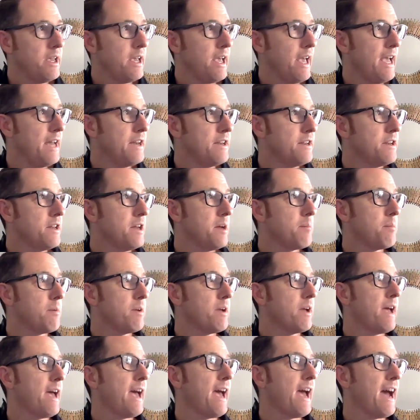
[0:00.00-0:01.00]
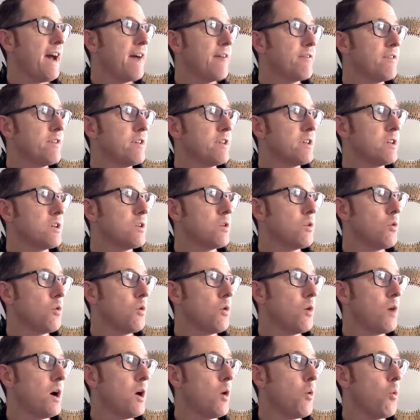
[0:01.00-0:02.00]
ended up having
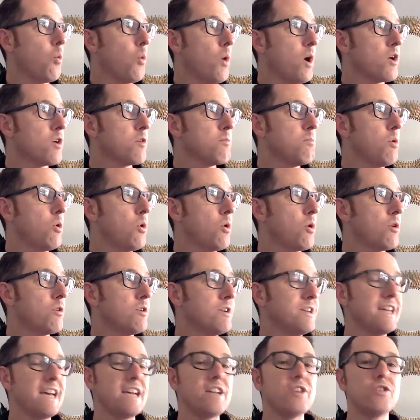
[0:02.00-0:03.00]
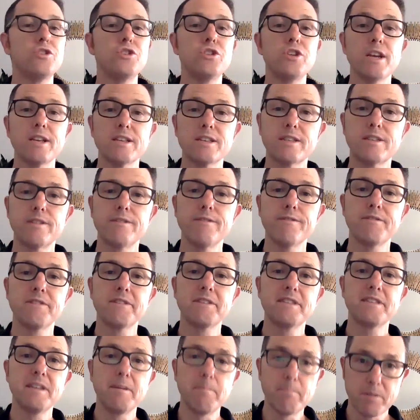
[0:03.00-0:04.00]
one or more digestive
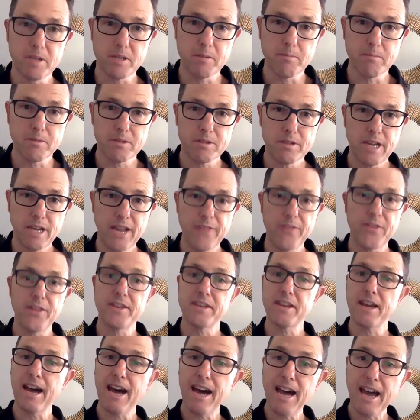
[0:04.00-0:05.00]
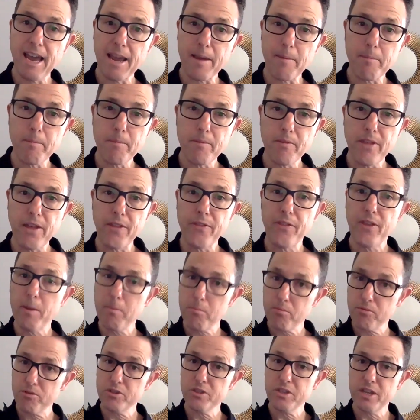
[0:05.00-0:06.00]
symptoms at the time that they
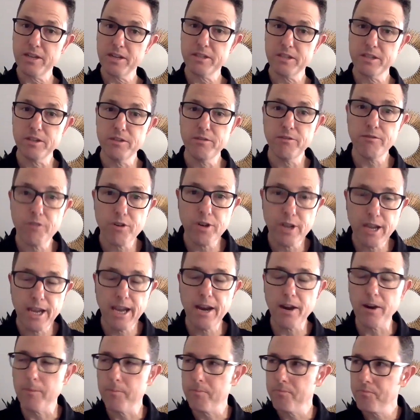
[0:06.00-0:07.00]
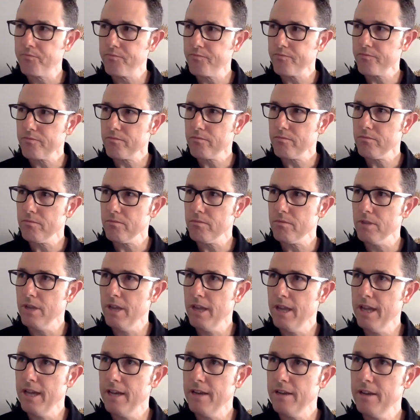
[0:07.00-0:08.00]
presented for care.
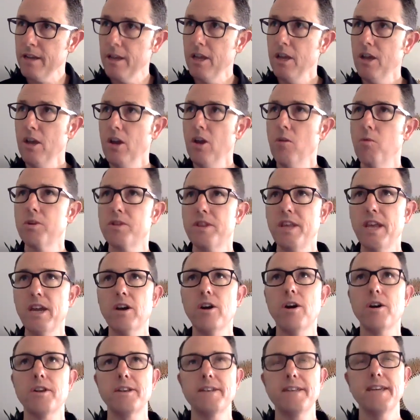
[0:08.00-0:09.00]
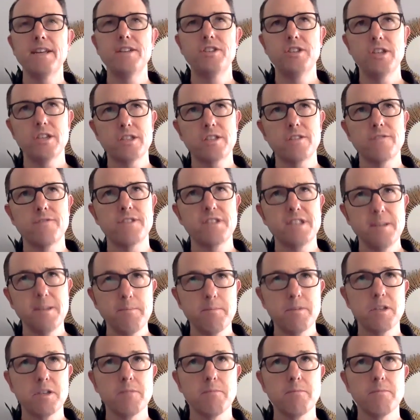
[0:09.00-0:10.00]
And what they called a digestive
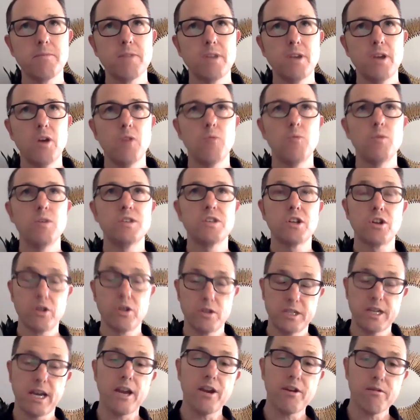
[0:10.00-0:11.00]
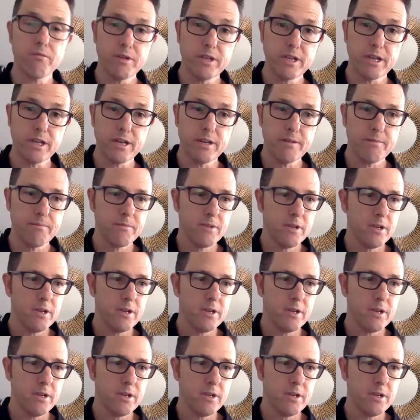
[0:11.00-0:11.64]
symptom was diarrhea,